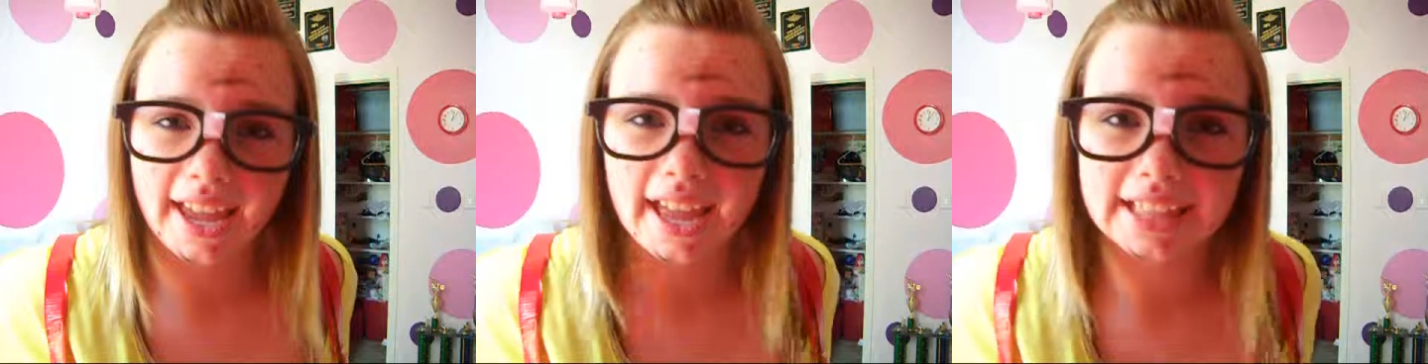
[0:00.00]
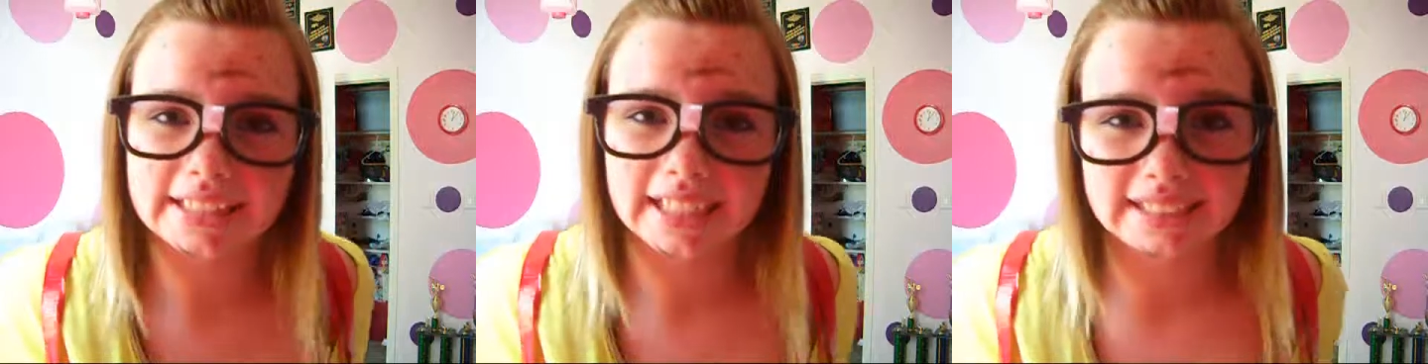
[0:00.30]
Hey
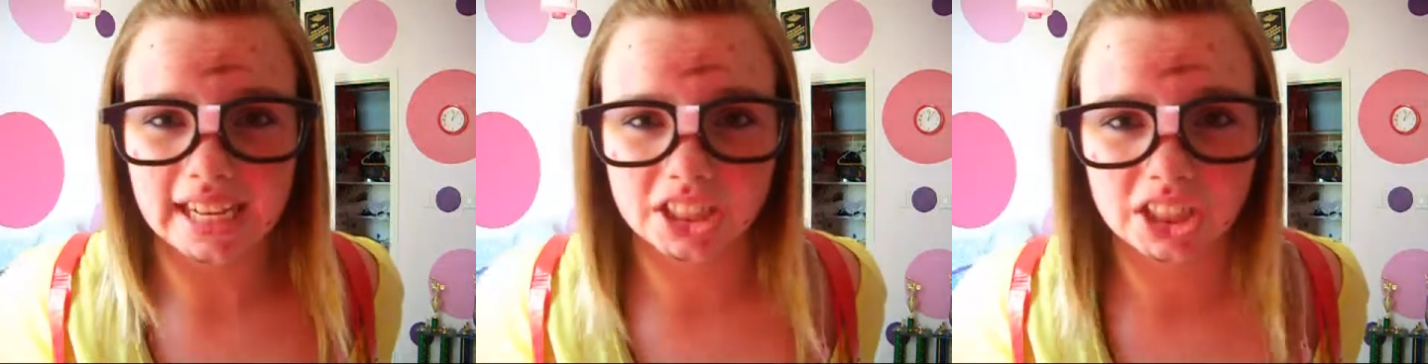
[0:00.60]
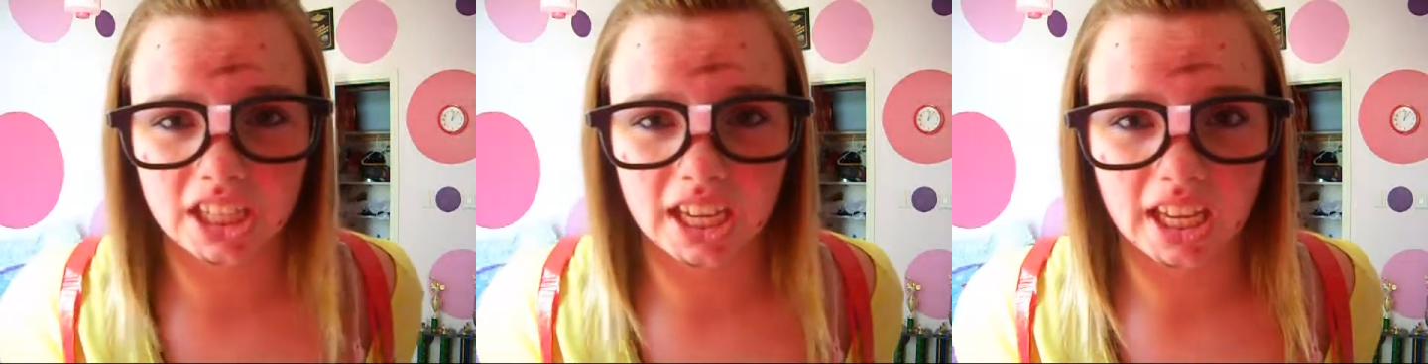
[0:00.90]
guys, it's
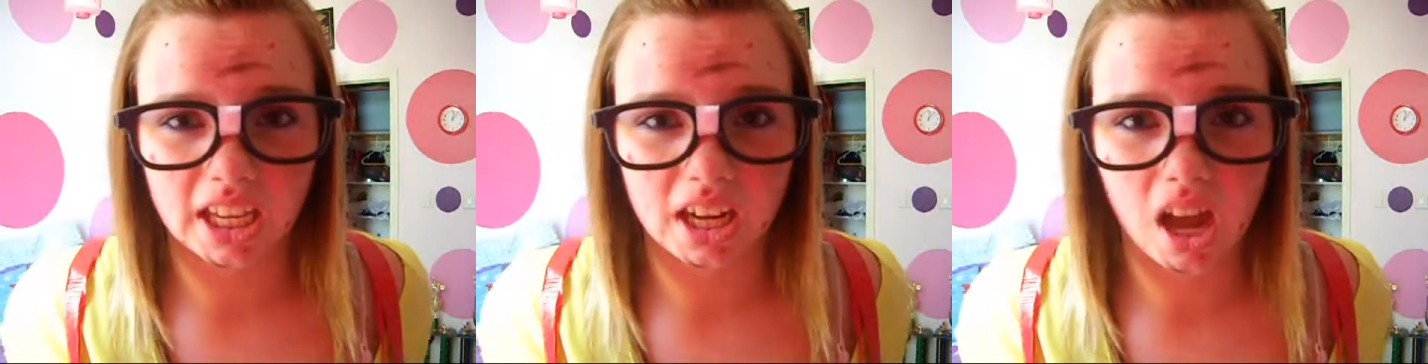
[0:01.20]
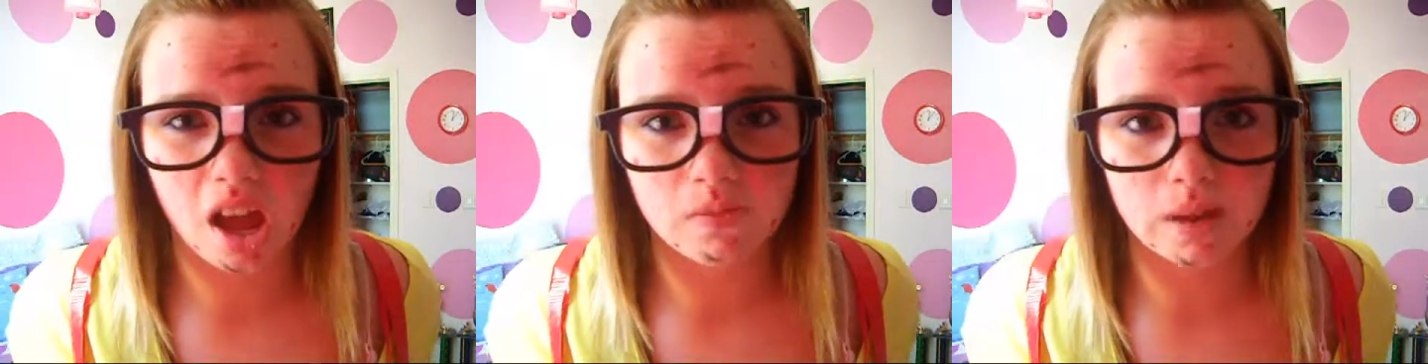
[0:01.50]
Ashley, and
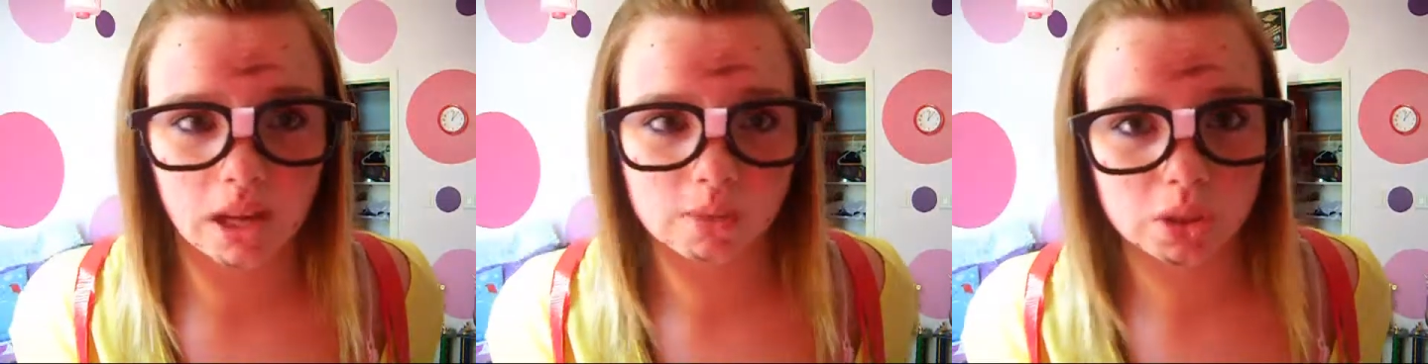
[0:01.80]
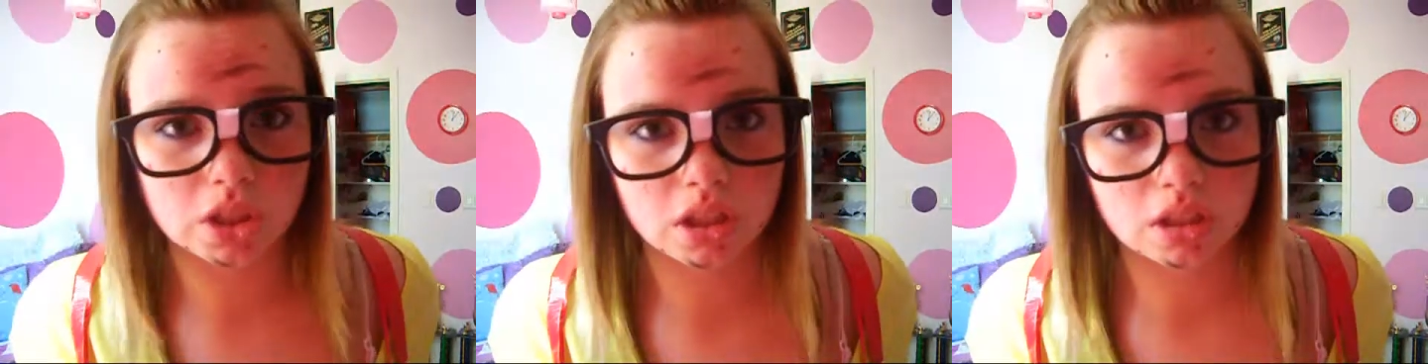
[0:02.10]
I
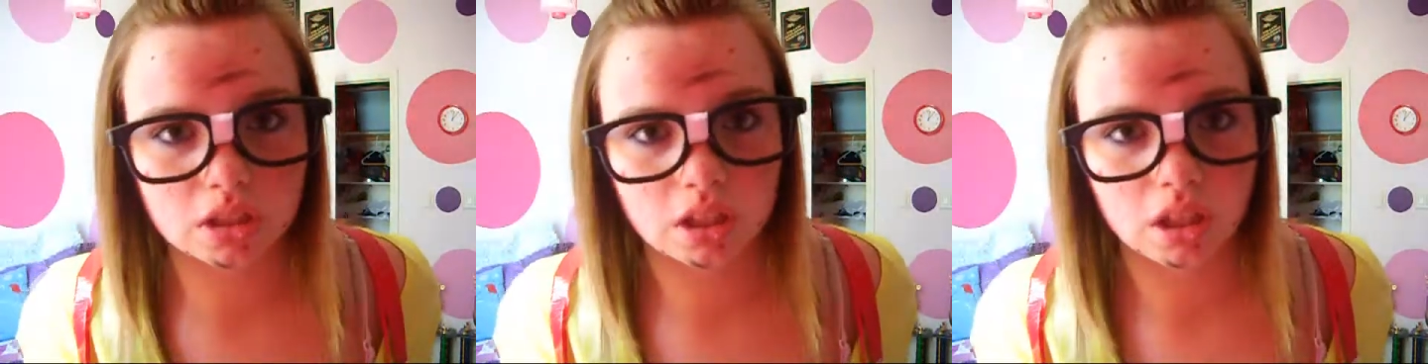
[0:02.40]
was just